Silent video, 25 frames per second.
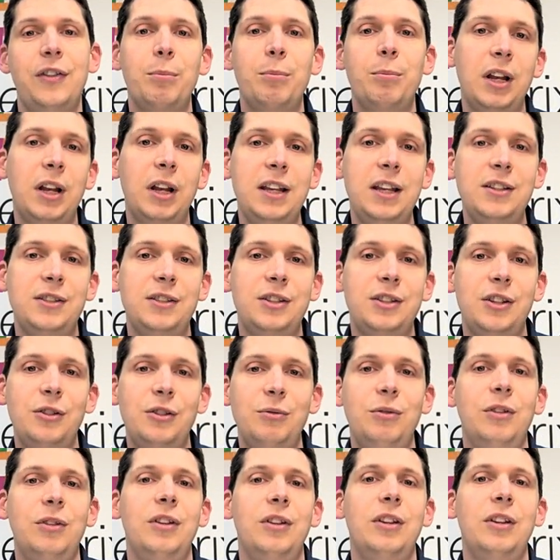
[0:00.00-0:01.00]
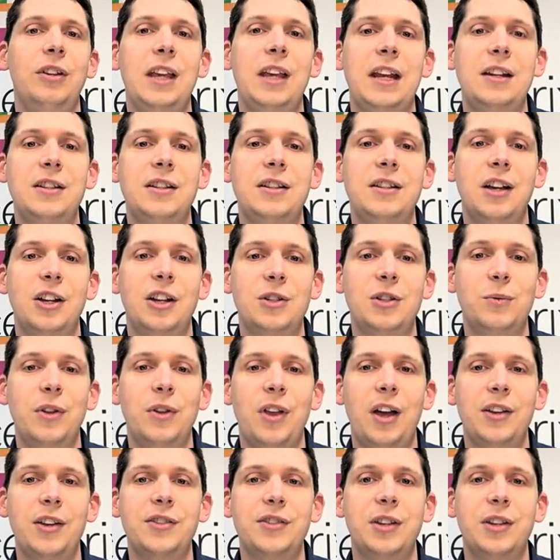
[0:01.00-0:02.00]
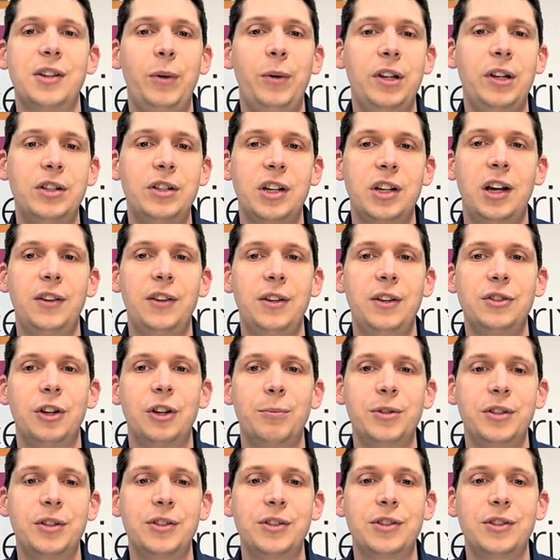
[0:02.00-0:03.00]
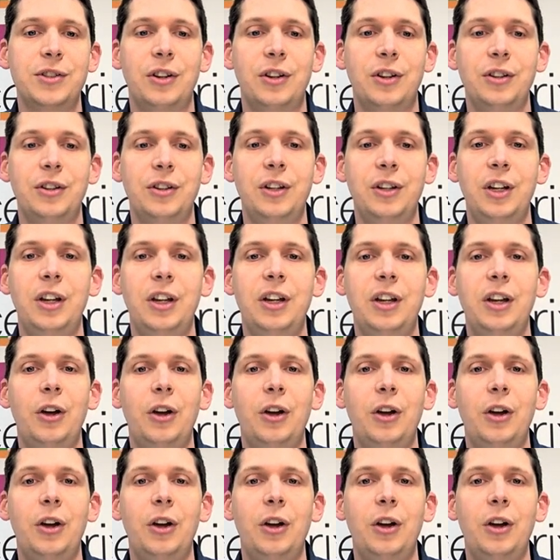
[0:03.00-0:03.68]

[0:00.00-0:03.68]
then please do get in touch with us and we can turn those options on.